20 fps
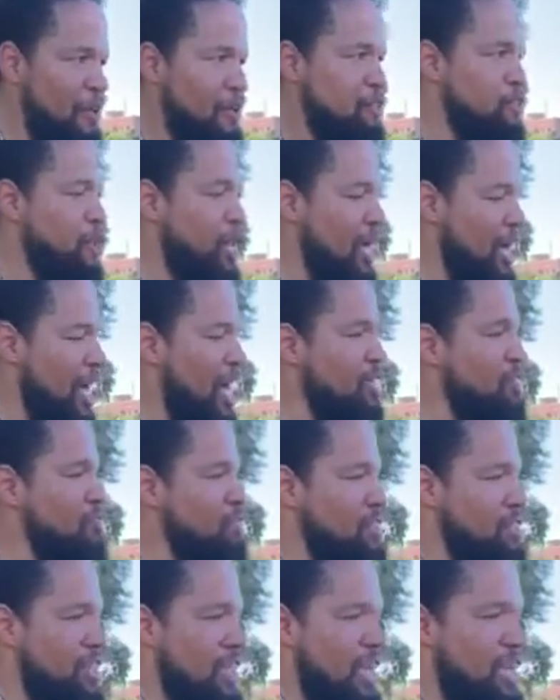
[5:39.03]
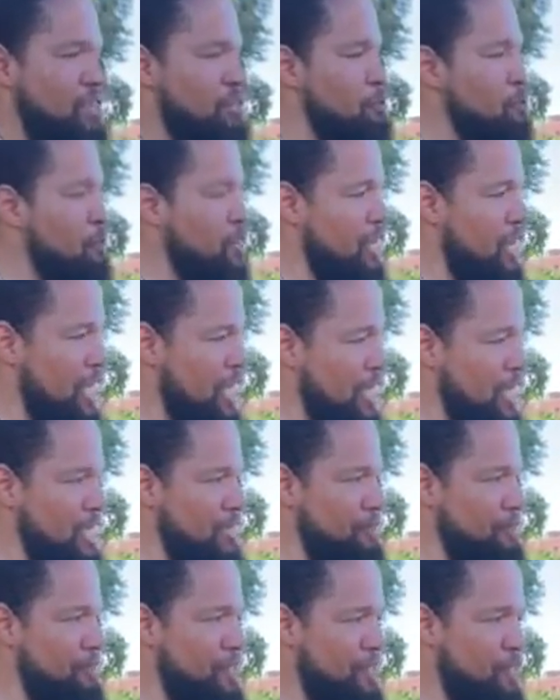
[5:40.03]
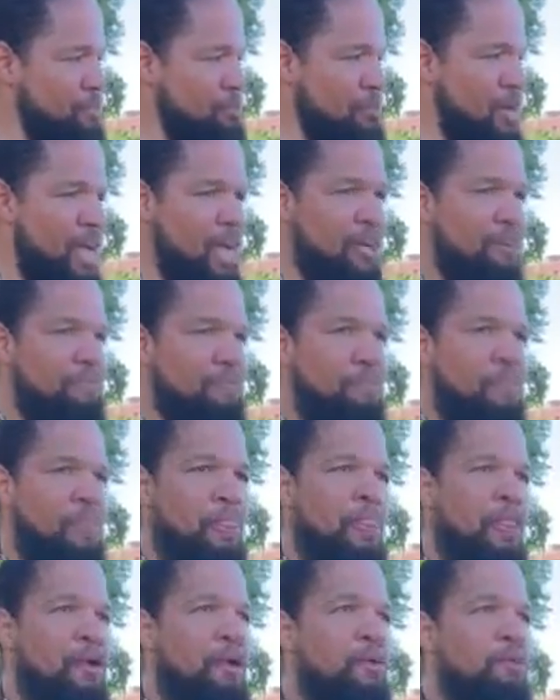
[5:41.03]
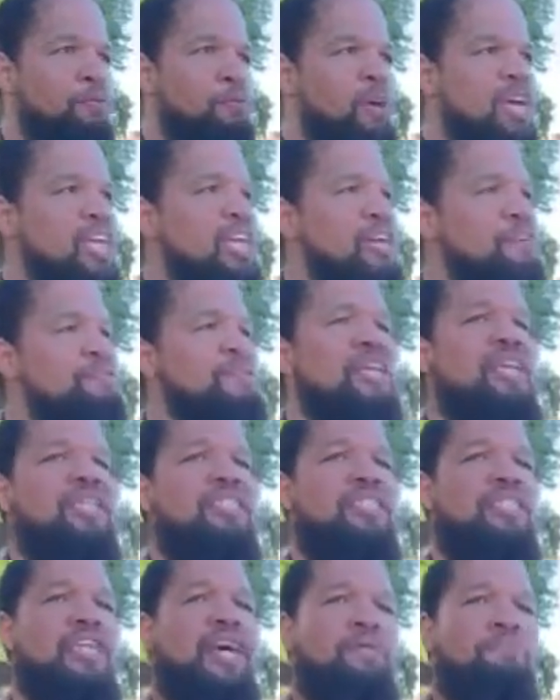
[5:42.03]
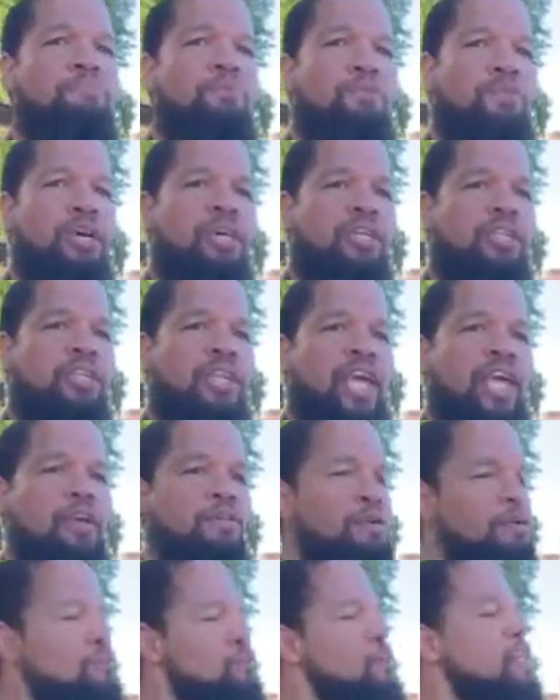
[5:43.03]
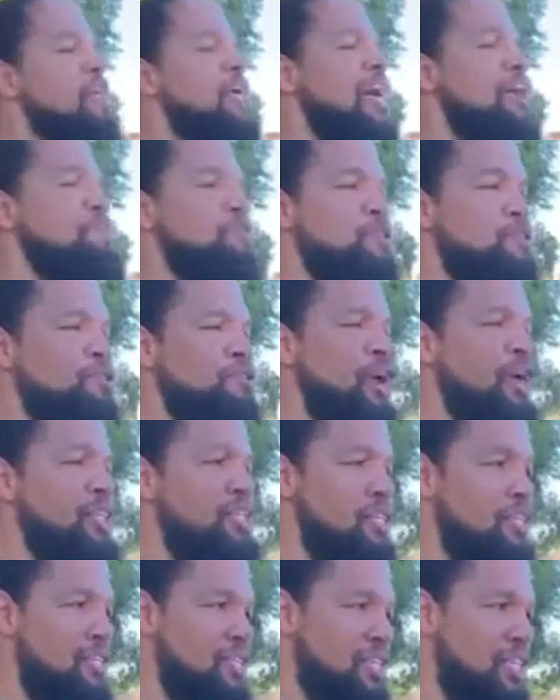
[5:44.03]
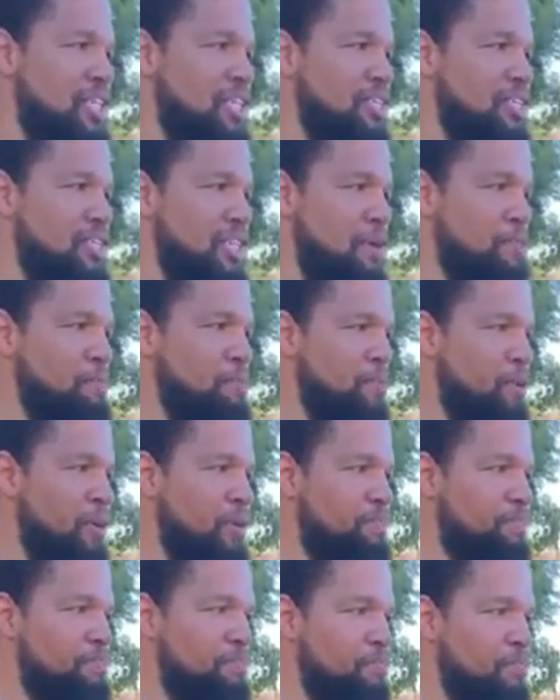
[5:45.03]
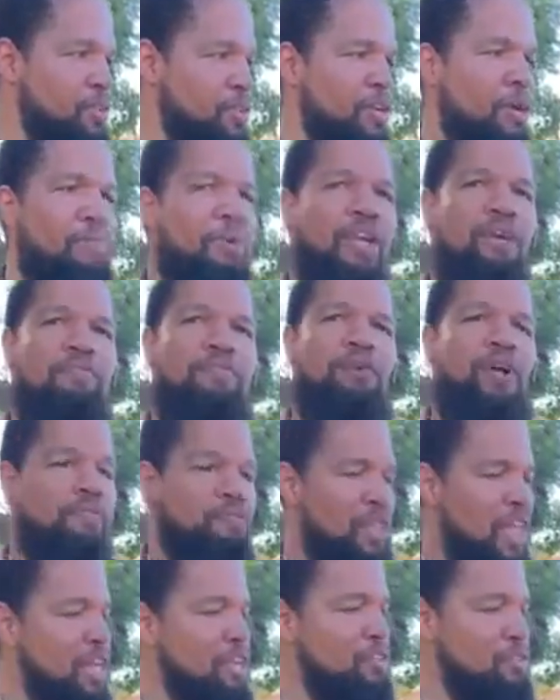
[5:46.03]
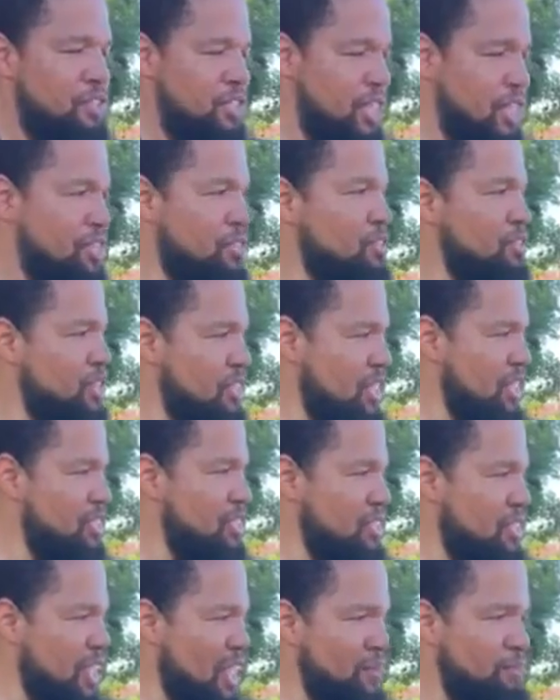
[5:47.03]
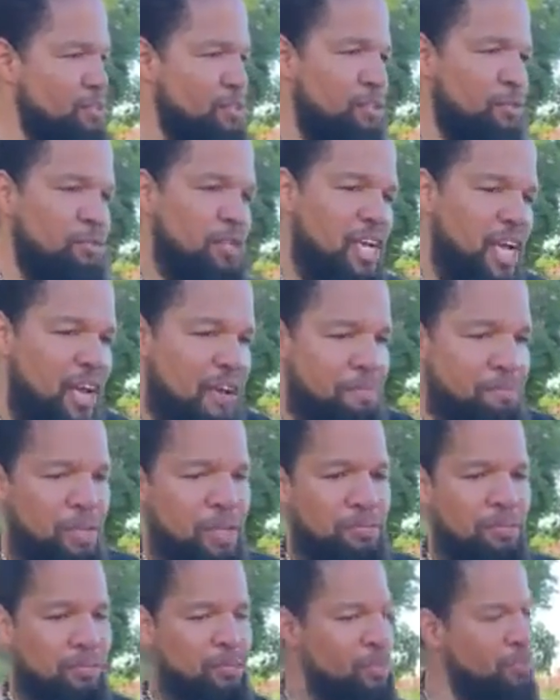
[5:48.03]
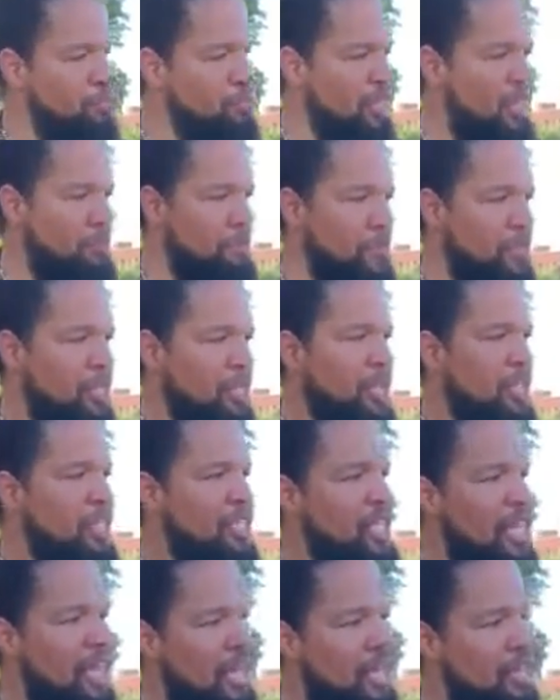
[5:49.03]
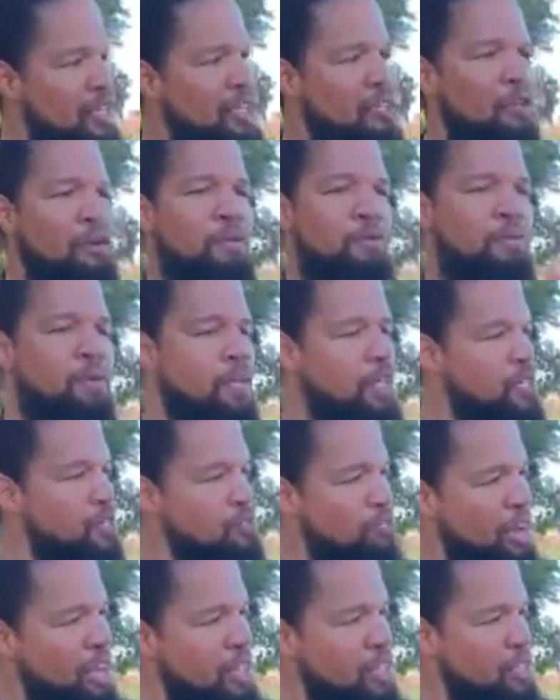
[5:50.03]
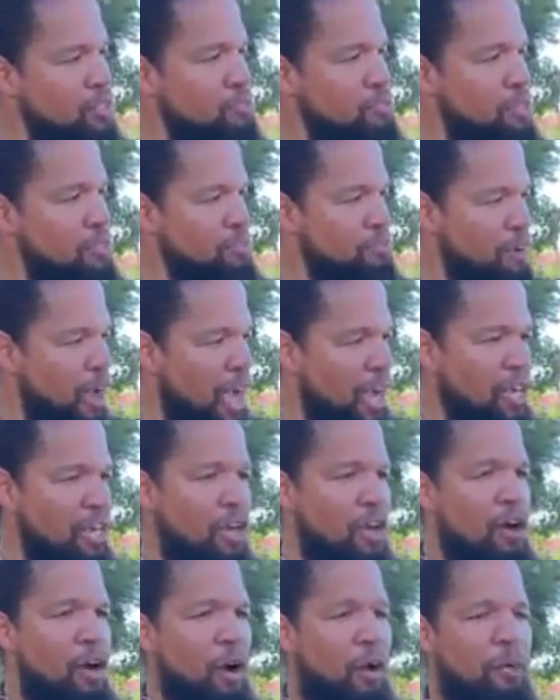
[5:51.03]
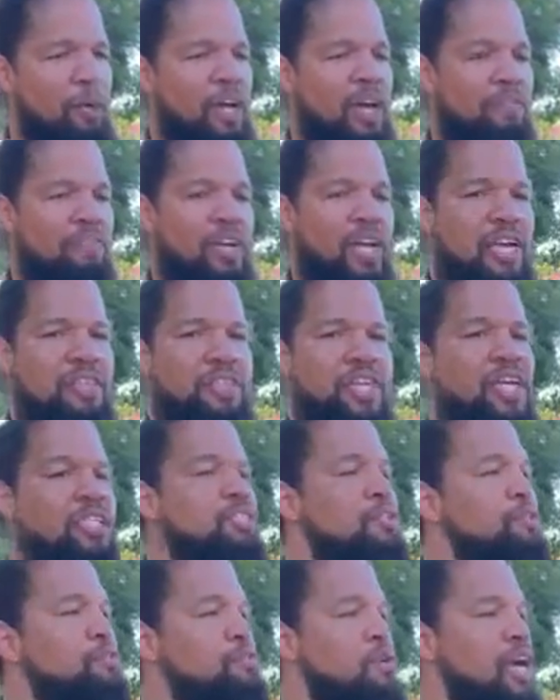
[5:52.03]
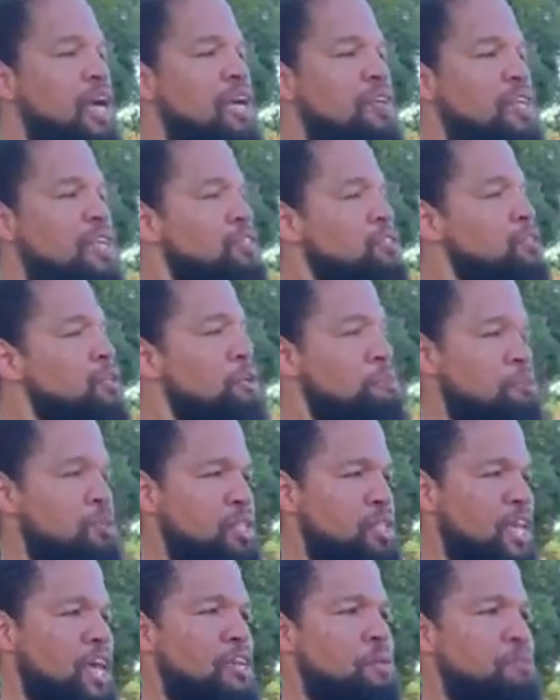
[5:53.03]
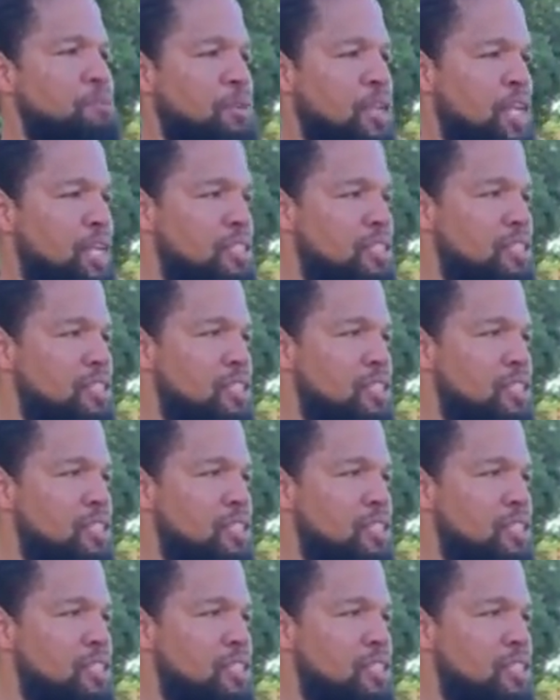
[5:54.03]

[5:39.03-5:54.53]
Okay. So like how you say you want to end it with a smack, we never get to that point. Like you would really have to threaten us to get to that point. You know what I mean? If you like you said, you've seen the tape, so we have people screaming, yelling, wanting to threaten us with a fight or whatever. And there's a way that you can put that in place.